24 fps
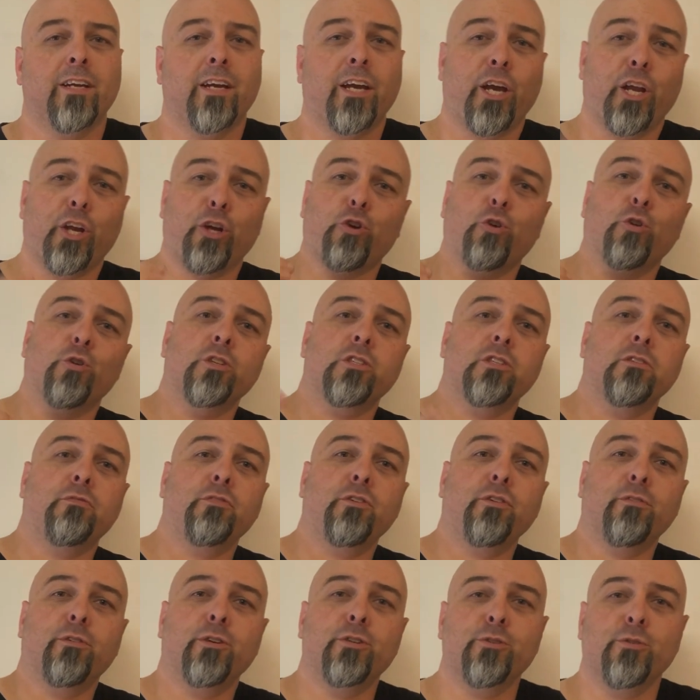And of course, if
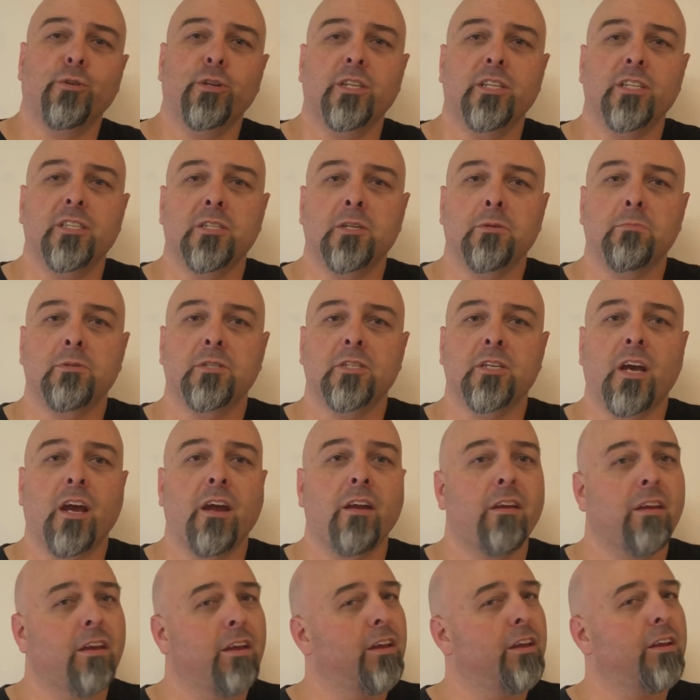you enjoyed this episode,